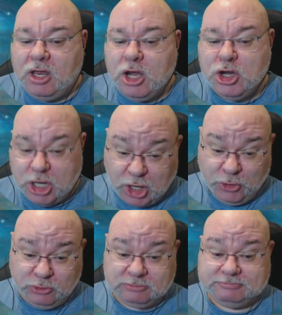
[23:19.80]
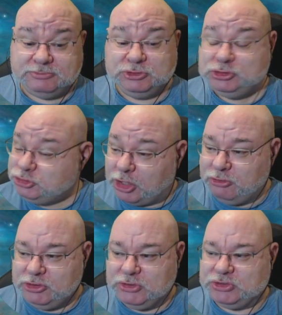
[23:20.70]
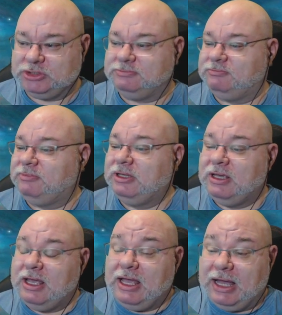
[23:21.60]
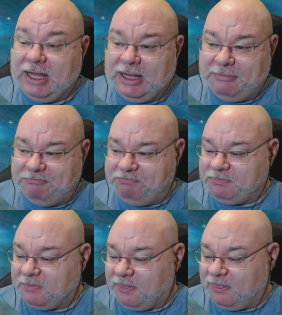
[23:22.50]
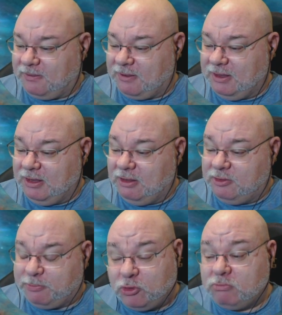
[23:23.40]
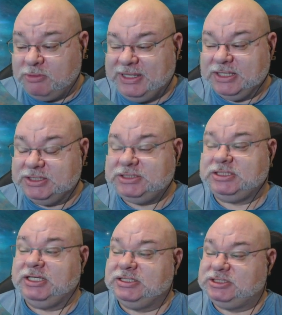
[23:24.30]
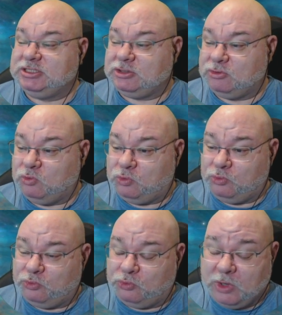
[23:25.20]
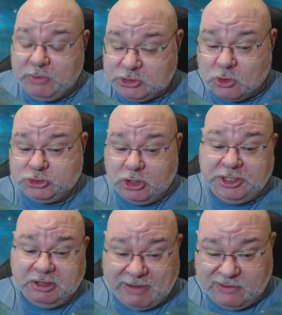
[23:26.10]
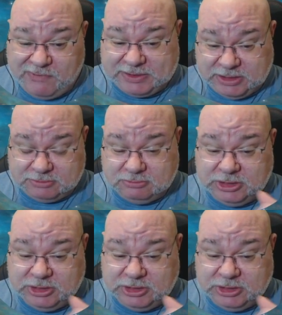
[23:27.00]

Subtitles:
No. Don't use it. The problem is that when we talked earlier about the fact that,